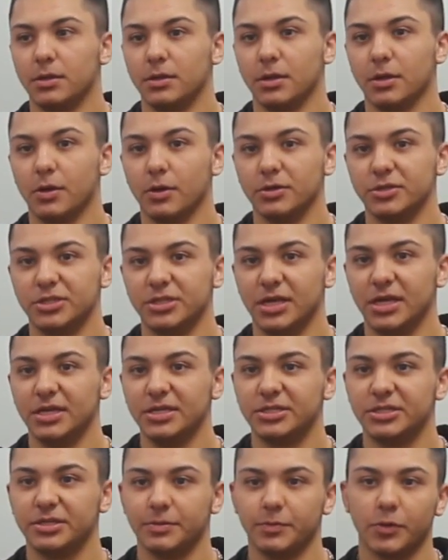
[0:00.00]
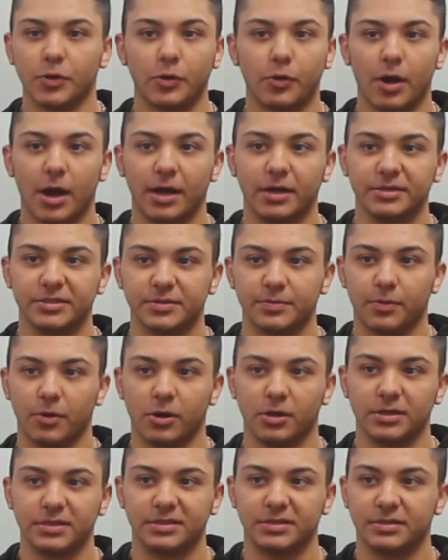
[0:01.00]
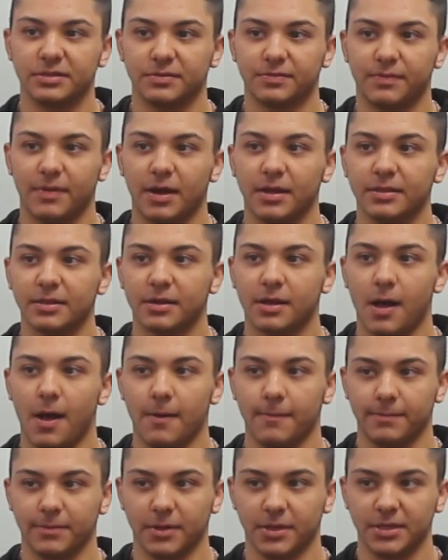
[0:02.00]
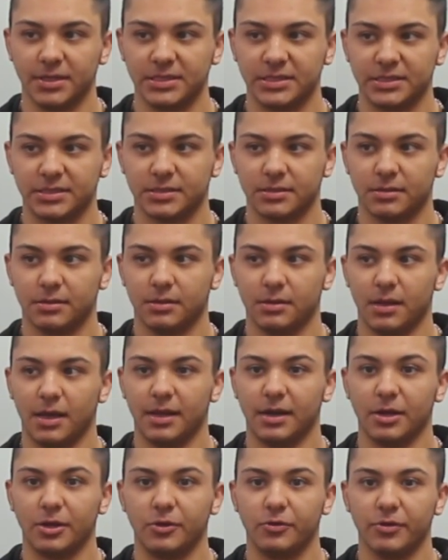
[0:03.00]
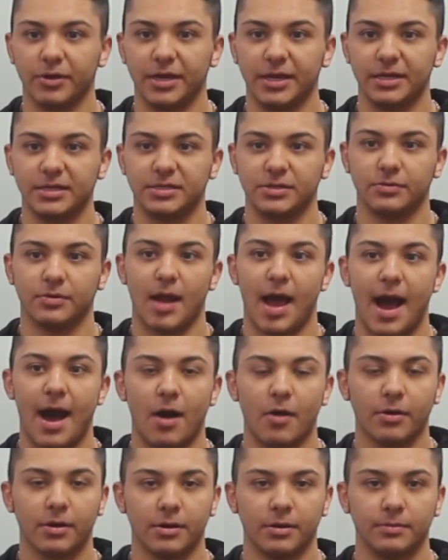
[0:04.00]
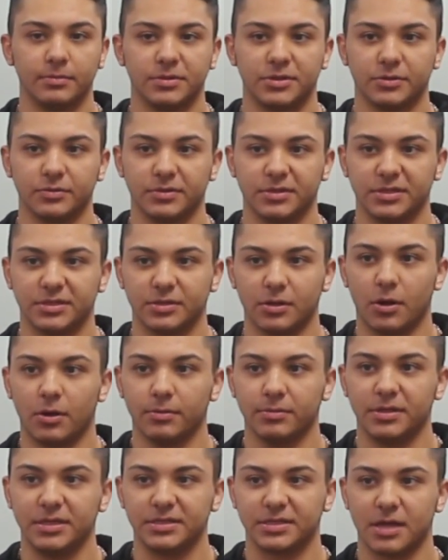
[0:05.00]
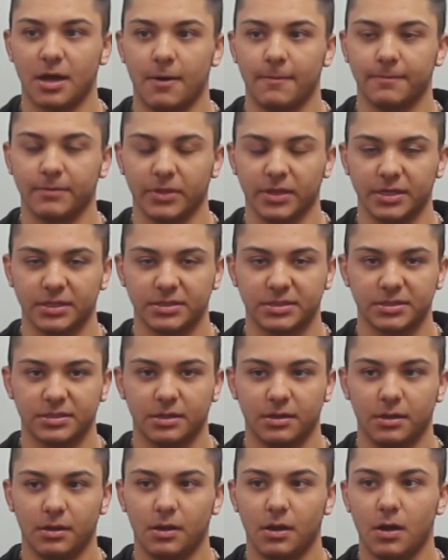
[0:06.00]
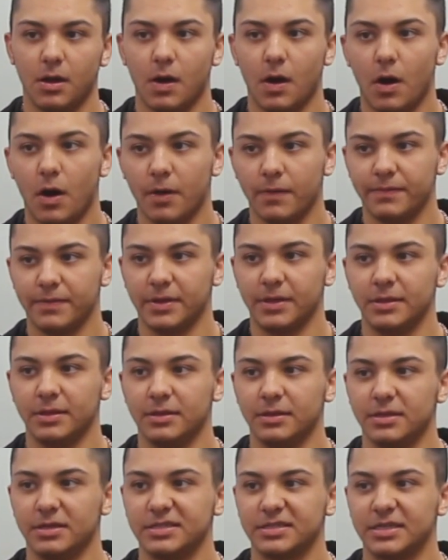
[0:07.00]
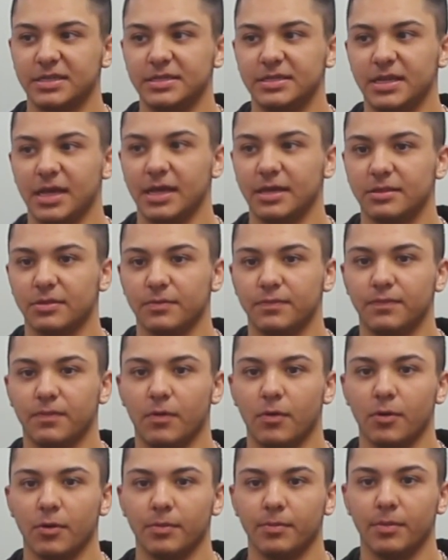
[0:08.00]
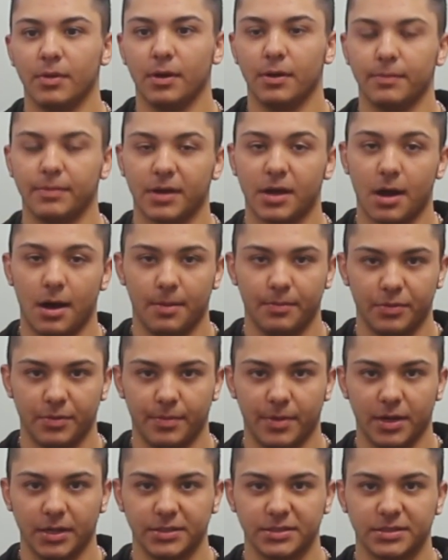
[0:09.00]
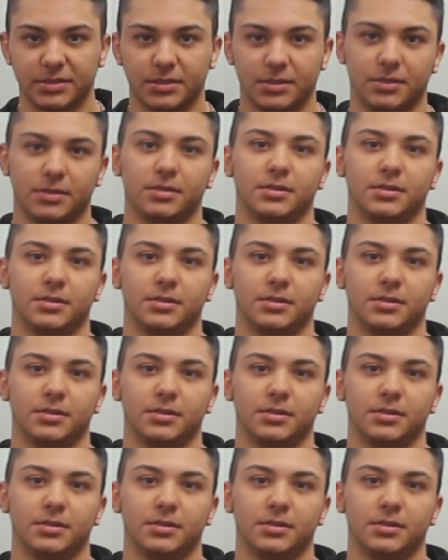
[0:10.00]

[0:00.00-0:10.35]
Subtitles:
Negotiation requires the parties to define the conflicts and agree to an outcome to resolve these conflicts. Often, this can take the form of a compromise.